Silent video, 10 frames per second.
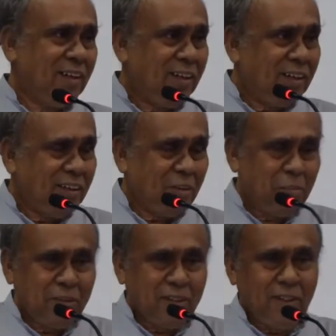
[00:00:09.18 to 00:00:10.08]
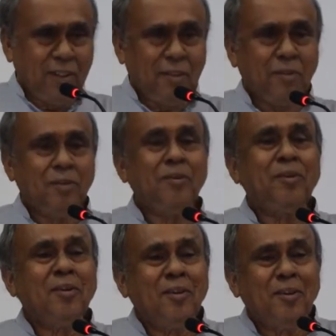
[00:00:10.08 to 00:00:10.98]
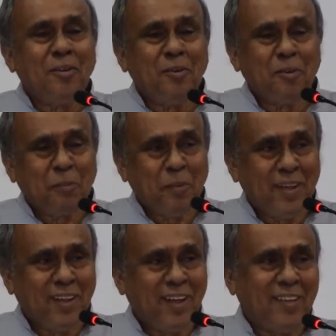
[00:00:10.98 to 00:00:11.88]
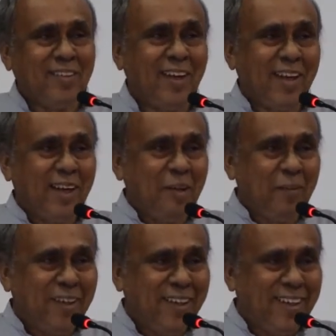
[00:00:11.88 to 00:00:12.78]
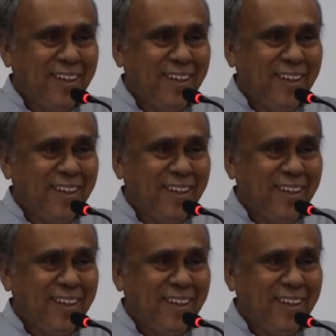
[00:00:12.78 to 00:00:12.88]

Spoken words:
I get an opportunity to speak as an academic.